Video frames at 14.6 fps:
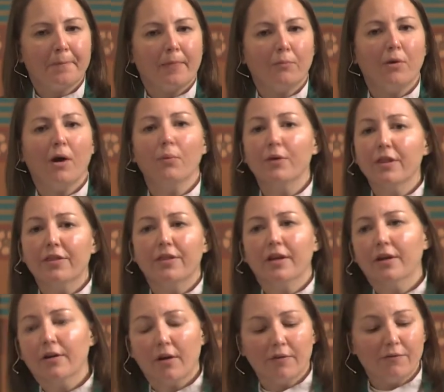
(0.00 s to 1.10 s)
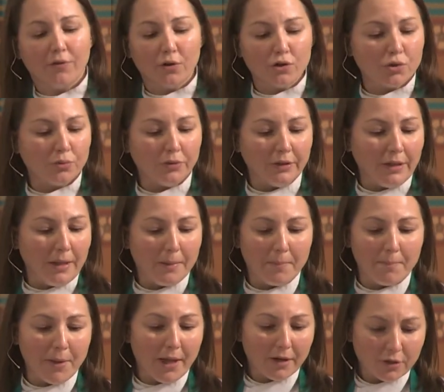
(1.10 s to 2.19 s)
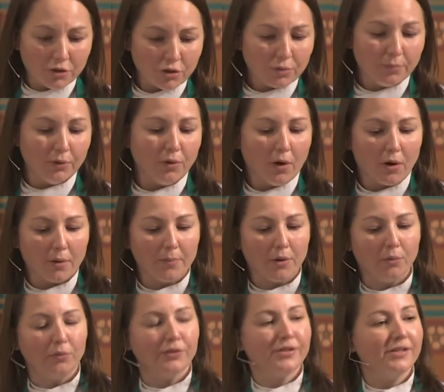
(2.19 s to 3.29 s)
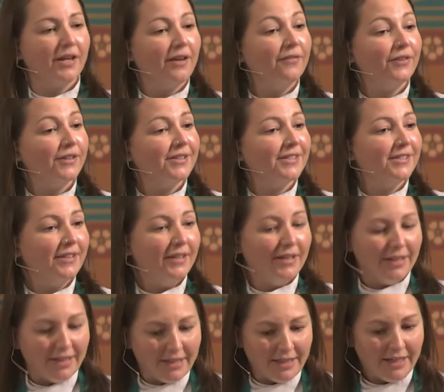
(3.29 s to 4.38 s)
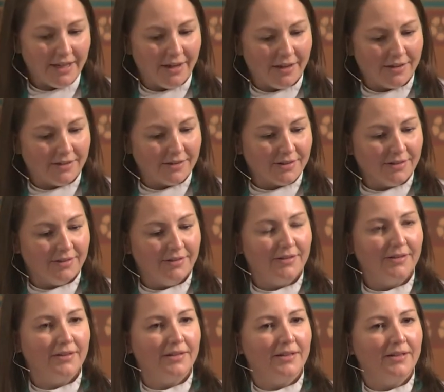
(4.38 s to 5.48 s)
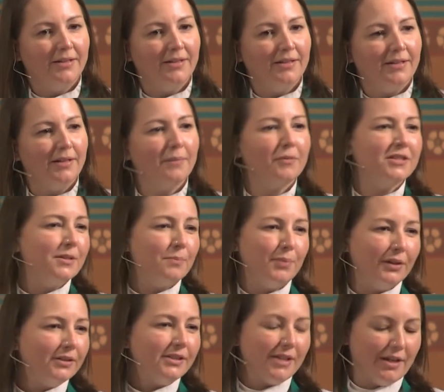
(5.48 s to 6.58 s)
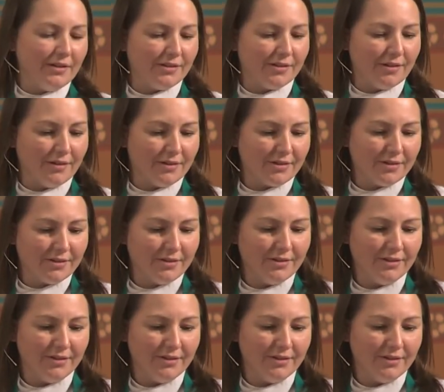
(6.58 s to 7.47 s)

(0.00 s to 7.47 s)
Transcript: While we think our virtually impenetrable armor will save us in the end, it debilitates us.